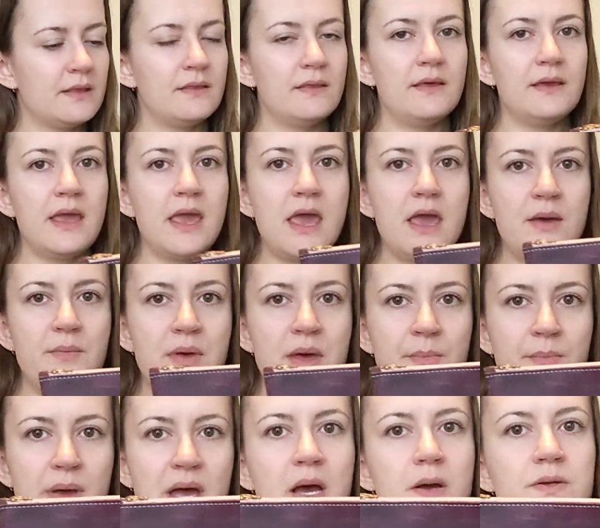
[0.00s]
The
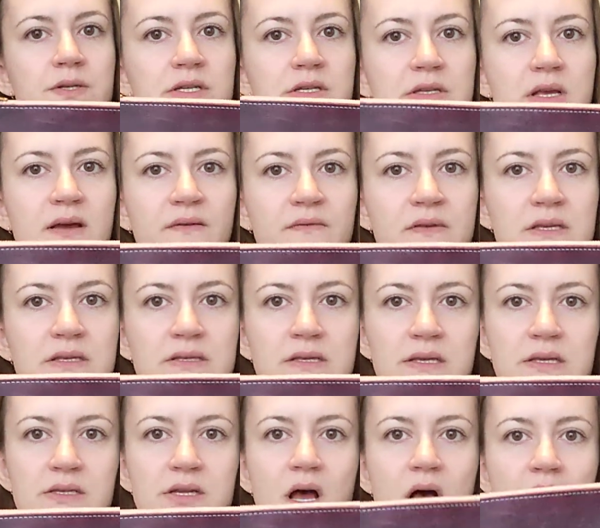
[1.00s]
KMM pouch is
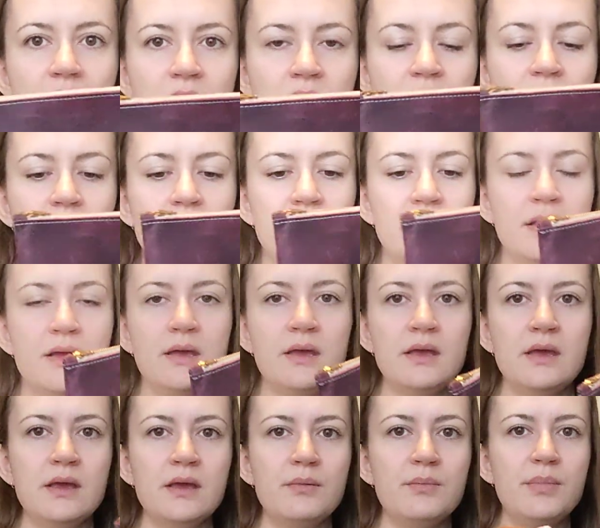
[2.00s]
obviously taller,
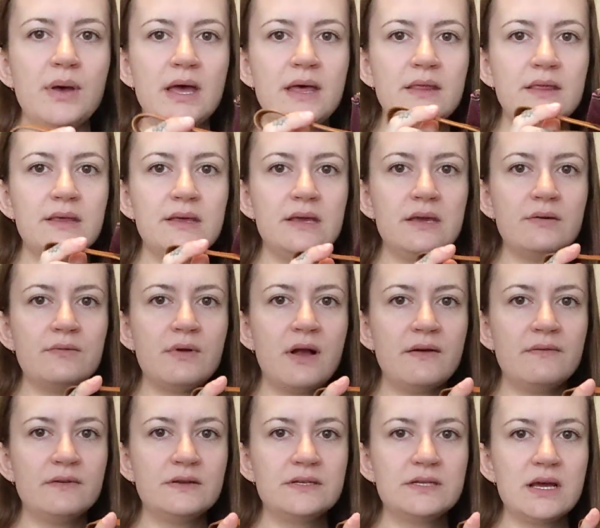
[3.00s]
but the
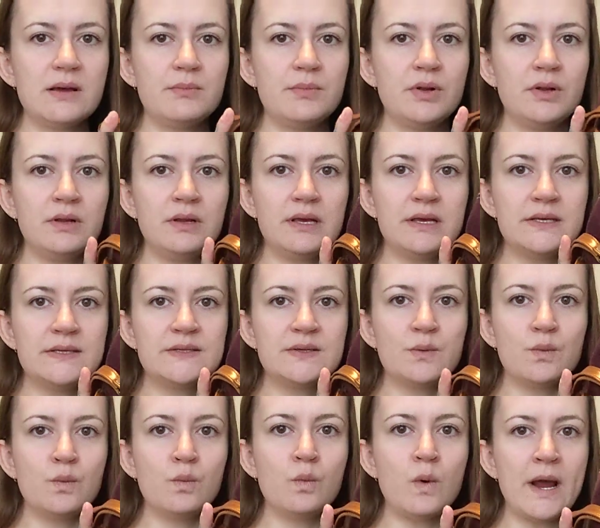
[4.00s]
Rough and Tumble is
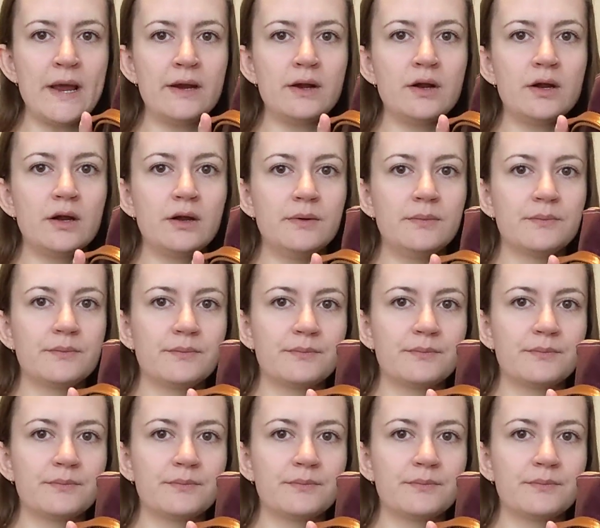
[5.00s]
wider.